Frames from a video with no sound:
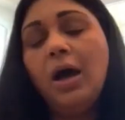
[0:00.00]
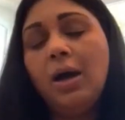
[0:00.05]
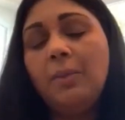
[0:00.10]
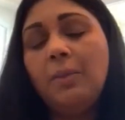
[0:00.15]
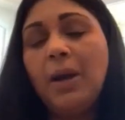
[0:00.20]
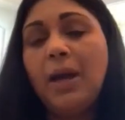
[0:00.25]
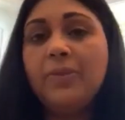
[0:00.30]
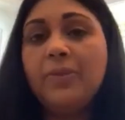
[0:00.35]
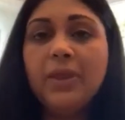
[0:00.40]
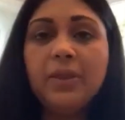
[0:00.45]

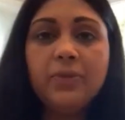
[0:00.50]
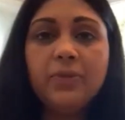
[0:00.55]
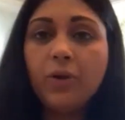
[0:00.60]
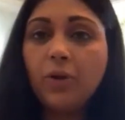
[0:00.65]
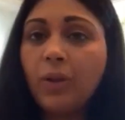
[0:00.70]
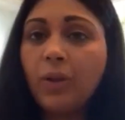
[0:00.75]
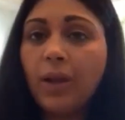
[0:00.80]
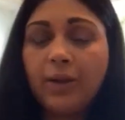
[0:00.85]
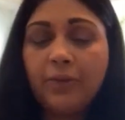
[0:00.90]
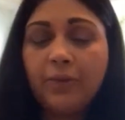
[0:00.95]
I
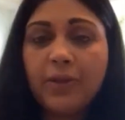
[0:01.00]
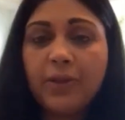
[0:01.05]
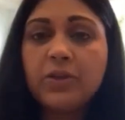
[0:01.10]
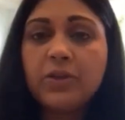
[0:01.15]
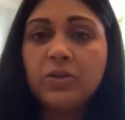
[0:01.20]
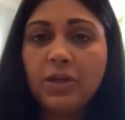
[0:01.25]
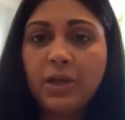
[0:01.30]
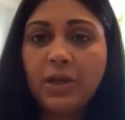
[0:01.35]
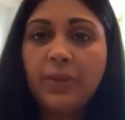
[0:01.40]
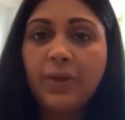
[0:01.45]
think there are a lot of
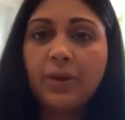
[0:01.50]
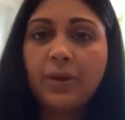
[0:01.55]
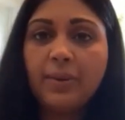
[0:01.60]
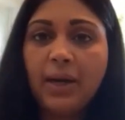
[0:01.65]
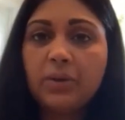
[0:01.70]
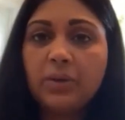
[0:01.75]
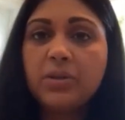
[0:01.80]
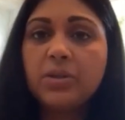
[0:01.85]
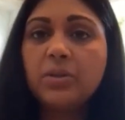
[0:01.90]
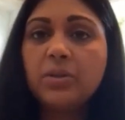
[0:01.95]
things you need to
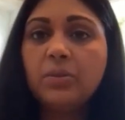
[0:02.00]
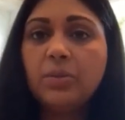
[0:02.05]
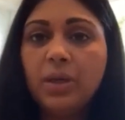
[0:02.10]
think about.